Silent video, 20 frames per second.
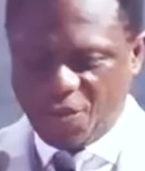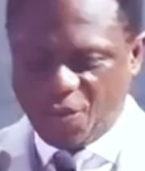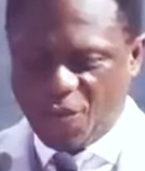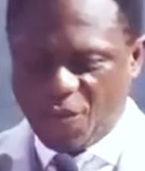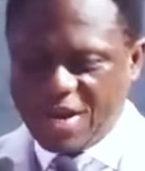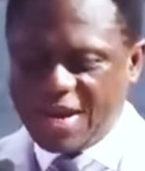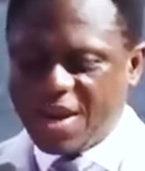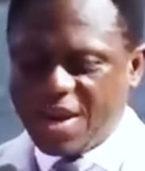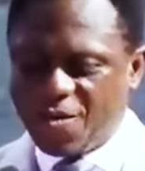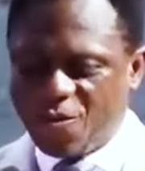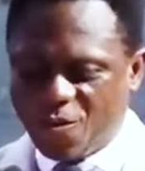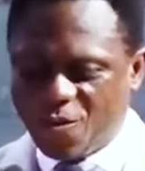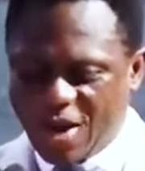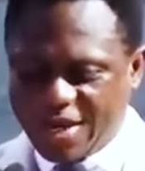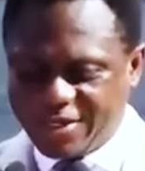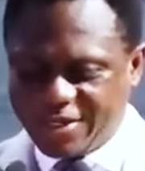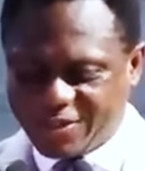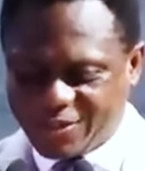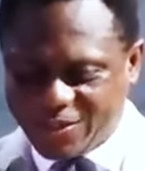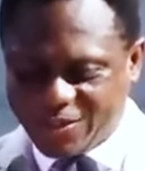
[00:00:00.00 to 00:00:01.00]
When I
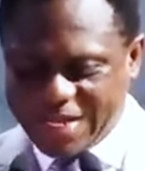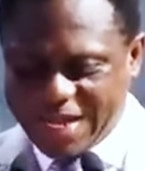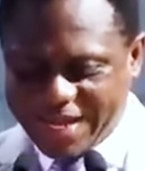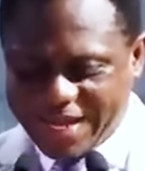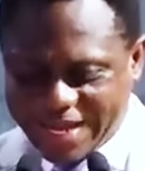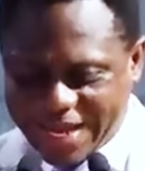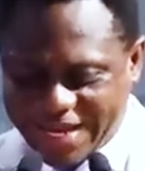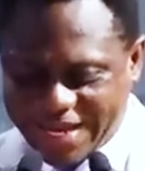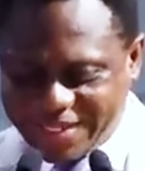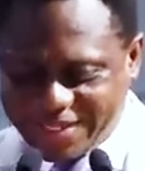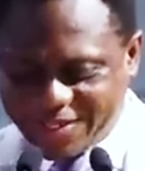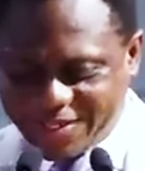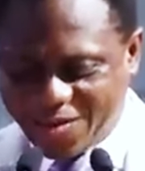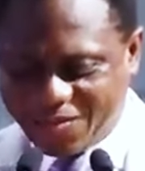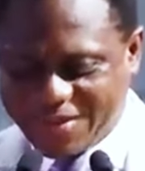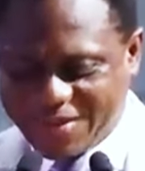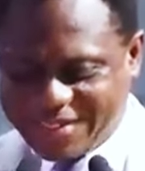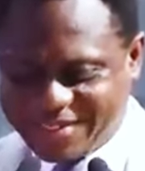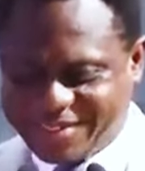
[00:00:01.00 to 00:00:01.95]
went to the gate of the